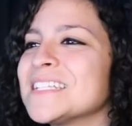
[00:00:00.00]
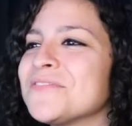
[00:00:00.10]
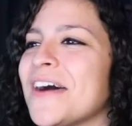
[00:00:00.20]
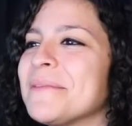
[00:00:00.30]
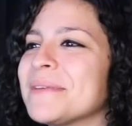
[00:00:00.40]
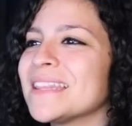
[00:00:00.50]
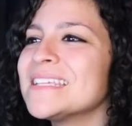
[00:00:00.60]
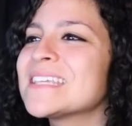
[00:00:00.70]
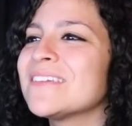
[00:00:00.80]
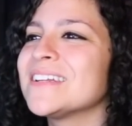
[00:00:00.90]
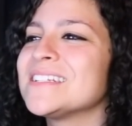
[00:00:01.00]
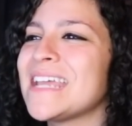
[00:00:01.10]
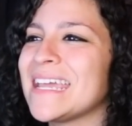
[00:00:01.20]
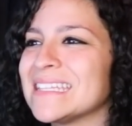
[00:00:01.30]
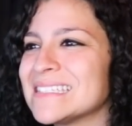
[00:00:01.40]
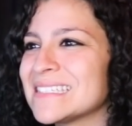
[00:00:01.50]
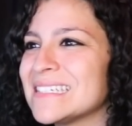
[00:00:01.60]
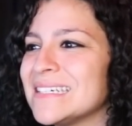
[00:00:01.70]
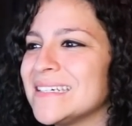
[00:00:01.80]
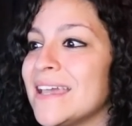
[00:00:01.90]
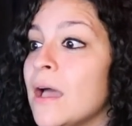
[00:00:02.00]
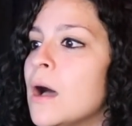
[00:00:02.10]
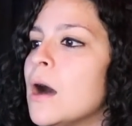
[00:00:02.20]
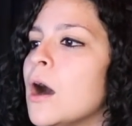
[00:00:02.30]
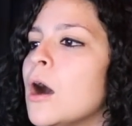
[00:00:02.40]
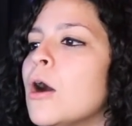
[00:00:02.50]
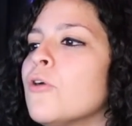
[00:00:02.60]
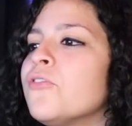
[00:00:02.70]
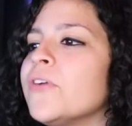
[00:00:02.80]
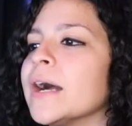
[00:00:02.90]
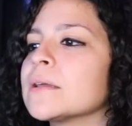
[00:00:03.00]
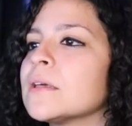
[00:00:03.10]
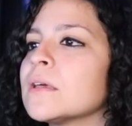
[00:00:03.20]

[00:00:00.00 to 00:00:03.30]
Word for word: that's fine, but at least give it a chance. Oh fuck.